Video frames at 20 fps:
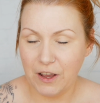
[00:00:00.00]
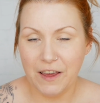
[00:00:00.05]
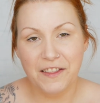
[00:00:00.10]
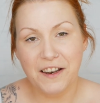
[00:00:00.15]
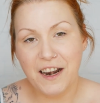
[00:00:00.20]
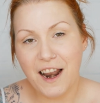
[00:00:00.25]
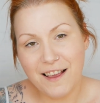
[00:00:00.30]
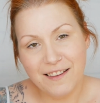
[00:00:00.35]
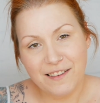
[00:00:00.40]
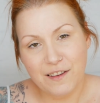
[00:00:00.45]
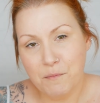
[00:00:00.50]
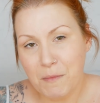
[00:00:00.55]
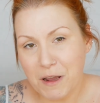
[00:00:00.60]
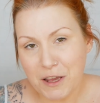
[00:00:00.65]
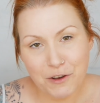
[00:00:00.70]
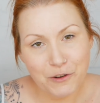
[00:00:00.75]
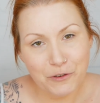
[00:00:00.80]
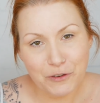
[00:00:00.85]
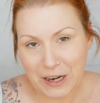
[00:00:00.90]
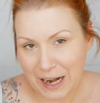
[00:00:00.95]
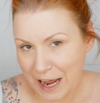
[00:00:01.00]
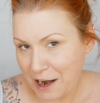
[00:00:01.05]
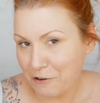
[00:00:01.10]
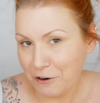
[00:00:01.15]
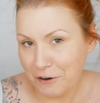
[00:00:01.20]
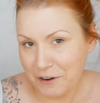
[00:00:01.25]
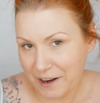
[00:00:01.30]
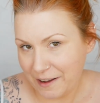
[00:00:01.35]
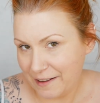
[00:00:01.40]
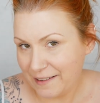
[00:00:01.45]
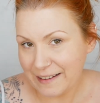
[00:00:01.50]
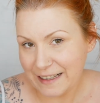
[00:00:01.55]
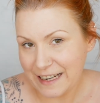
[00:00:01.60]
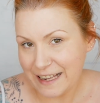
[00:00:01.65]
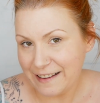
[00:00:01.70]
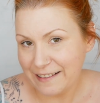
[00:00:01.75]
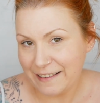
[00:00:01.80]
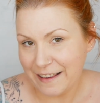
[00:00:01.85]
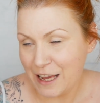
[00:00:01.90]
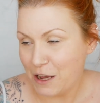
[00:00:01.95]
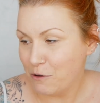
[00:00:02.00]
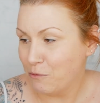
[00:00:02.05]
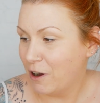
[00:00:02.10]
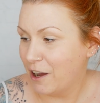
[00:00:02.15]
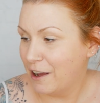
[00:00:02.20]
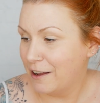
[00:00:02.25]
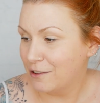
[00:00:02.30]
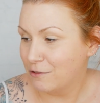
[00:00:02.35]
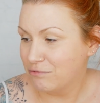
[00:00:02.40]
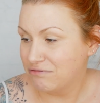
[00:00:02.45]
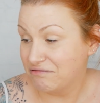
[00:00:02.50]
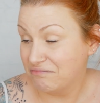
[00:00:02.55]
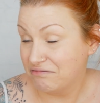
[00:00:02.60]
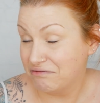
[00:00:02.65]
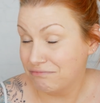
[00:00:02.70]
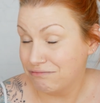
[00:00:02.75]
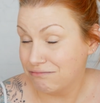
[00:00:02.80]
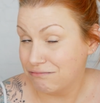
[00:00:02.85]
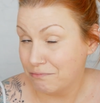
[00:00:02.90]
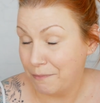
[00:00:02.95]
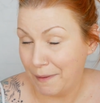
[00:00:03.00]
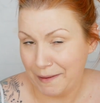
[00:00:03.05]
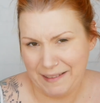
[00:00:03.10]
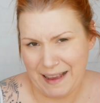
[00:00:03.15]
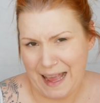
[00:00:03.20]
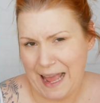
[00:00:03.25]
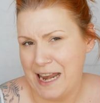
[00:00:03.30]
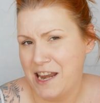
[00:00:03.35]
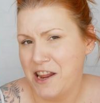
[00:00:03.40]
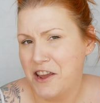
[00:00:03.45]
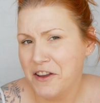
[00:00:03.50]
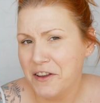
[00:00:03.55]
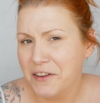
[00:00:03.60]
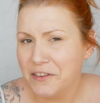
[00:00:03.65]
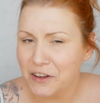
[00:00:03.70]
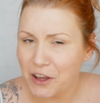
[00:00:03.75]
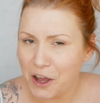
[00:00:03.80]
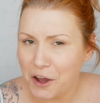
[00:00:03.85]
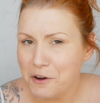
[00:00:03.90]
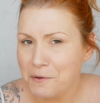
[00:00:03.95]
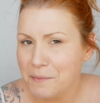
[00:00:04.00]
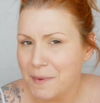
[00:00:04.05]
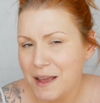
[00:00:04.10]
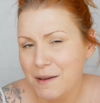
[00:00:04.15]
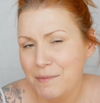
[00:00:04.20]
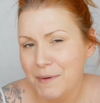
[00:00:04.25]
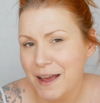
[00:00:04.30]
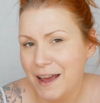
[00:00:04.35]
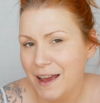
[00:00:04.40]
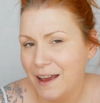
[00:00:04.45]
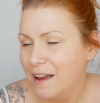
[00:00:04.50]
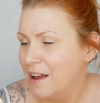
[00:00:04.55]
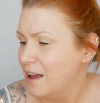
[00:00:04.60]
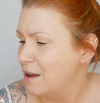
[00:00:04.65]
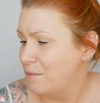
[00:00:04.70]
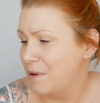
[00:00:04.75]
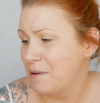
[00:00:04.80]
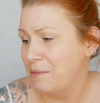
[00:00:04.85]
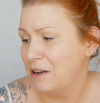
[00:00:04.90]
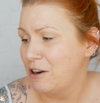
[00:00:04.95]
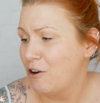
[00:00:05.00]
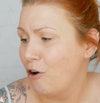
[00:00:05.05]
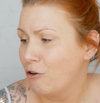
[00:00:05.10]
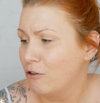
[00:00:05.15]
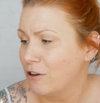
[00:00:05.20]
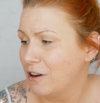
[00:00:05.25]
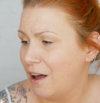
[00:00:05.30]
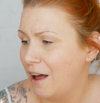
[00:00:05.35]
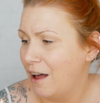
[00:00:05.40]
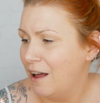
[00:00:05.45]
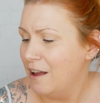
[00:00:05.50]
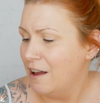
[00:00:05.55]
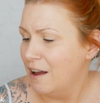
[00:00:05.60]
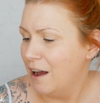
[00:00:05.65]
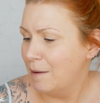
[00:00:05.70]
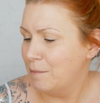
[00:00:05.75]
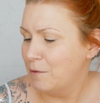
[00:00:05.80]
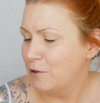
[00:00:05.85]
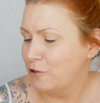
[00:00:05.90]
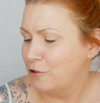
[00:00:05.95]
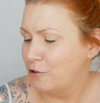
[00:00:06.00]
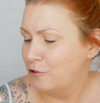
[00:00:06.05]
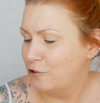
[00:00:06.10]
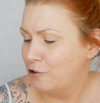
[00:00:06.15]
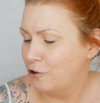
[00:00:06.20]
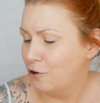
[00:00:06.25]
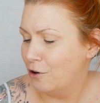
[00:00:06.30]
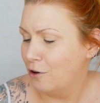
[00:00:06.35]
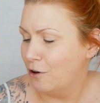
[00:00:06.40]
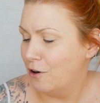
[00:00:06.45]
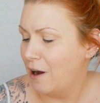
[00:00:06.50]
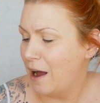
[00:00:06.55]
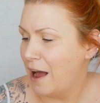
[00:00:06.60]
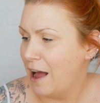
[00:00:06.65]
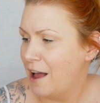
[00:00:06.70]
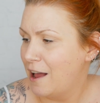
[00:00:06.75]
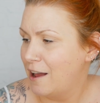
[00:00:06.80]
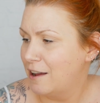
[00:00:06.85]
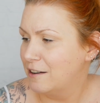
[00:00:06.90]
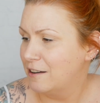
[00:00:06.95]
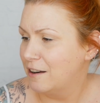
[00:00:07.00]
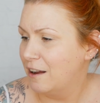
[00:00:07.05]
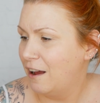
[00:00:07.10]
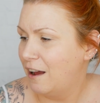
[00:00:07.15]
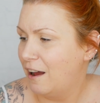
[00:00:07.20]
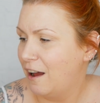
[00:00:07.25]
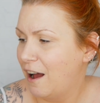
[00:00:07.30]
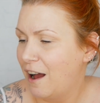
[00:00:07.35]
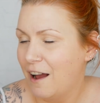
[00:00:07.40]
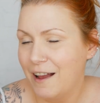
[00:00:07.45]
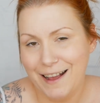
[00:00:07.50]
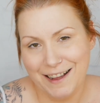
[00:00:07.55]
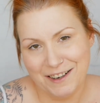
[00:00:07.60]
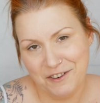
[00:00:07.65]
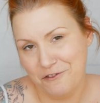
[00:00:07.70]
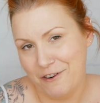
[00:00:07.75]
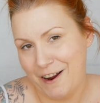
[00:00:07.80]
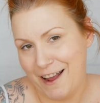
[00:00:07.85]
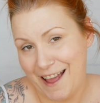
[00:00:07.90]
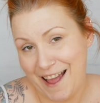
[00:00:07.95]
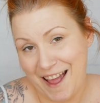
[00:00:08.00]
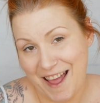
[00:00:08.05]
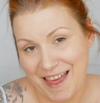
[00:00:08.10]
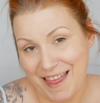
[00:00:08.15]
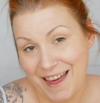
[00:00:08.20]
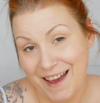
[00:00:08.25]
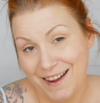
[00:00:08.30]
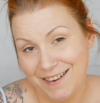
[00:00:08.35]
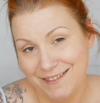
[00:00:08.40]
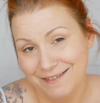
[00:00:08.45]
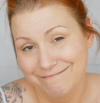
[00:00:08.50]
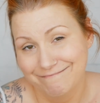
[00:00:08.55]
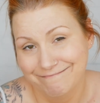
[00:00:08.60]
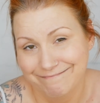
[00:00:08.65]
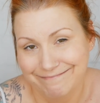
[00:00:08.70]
yeah, the last time I used Clairol Nice’n was about 10 years ago, maybe longer, I'm not too sure. And I had grey hair then.